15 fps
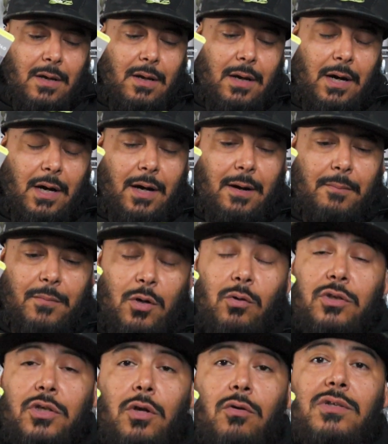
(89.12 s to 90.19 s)

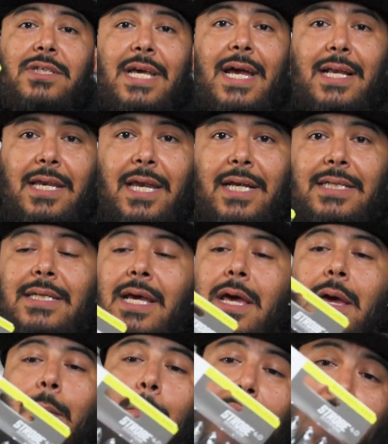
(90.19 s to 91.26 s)
using those techniques,
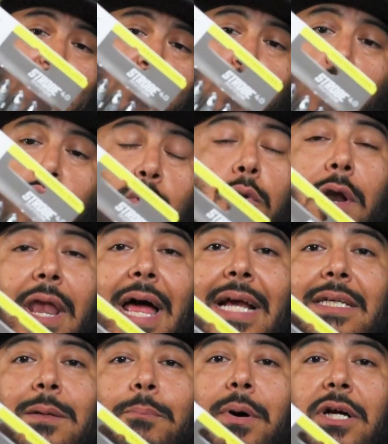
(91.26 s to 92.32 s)
but I do
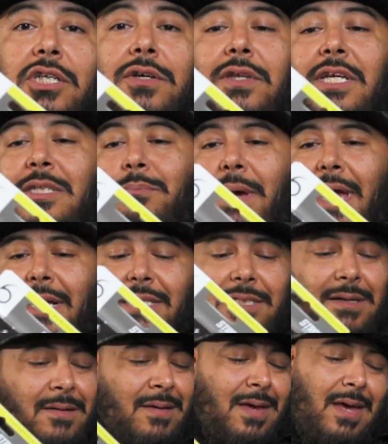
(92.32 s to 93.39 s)
utilize a bunch of these
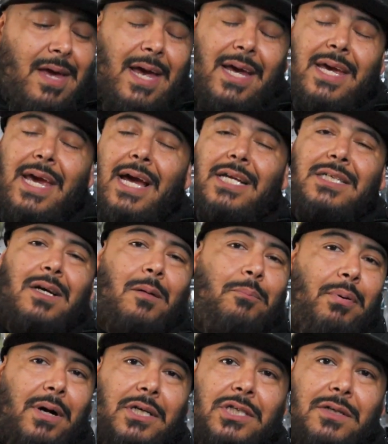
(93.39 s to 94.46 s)
baits and catch a
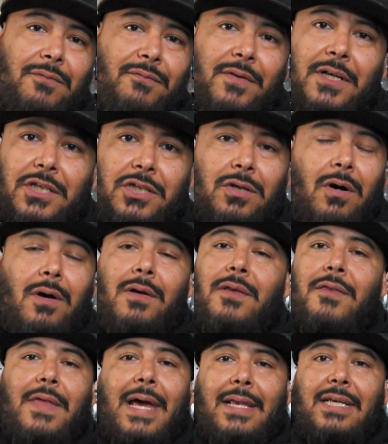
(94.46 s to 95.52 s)
bunch of fish, y'all.
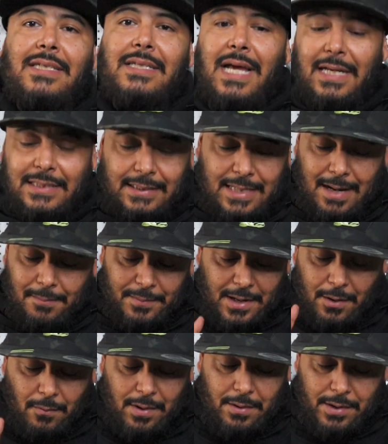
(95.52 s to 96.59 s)
That does not stop, not
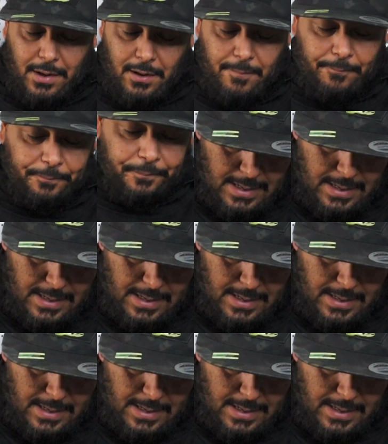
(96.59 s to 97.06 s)
around here.